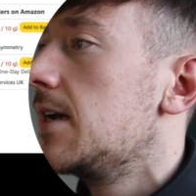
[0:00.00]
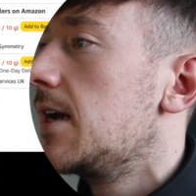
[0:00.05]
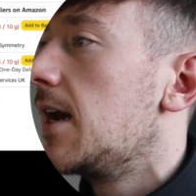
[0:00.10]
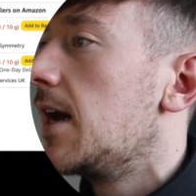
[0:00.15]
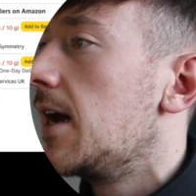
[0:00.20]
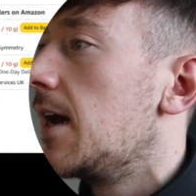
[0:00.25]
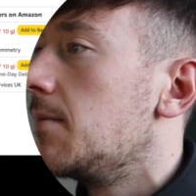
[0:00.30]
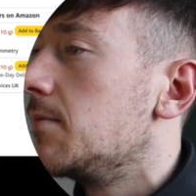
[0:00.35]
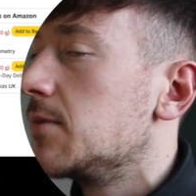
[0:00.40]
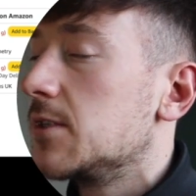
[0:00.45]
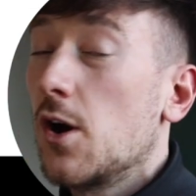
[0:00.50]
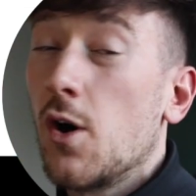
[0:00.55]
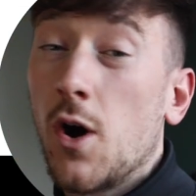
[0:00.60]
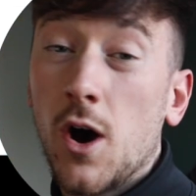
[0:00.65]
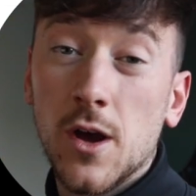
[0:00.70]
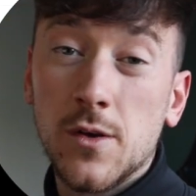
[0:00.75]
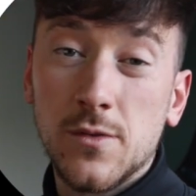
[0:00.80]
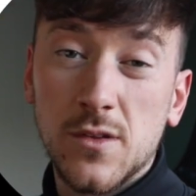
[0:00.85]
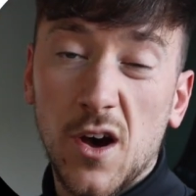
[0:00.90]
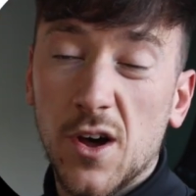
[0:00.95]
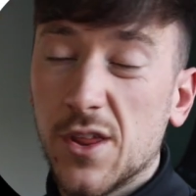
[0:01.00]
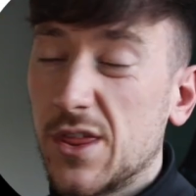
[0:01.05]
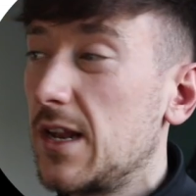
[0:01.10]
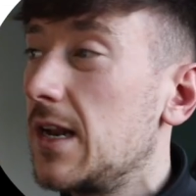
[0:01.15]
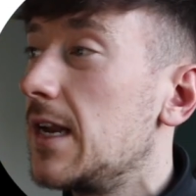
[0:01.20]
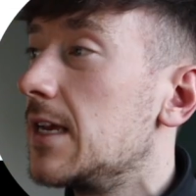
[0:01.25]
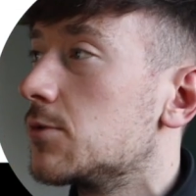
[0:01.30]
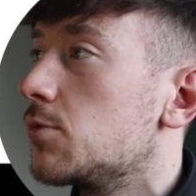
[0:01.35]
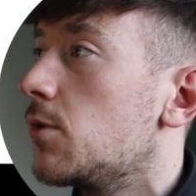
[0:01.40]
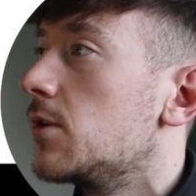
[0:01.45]
So I think
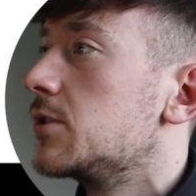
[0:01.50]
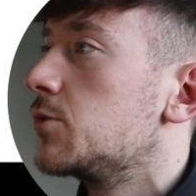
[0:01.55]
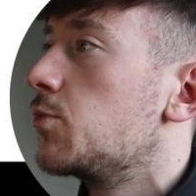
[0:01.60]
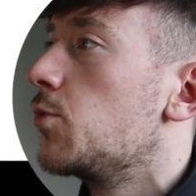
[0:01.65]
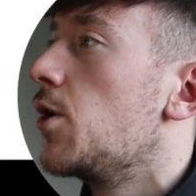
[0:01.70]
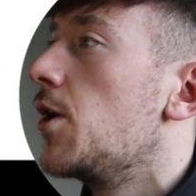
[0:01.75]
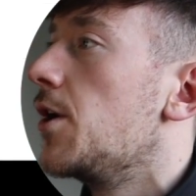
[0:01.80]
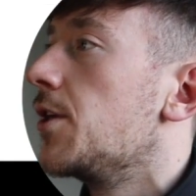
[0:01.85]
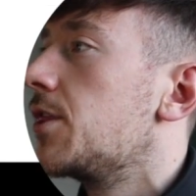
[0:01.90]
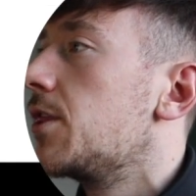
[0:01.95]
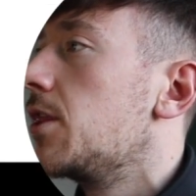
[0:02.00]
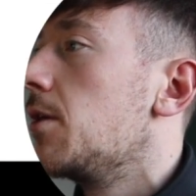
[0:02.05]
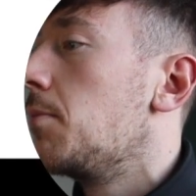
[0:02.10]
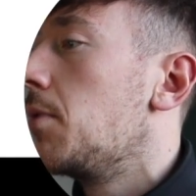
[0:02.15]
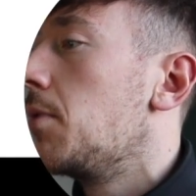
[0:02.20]
this one's worth the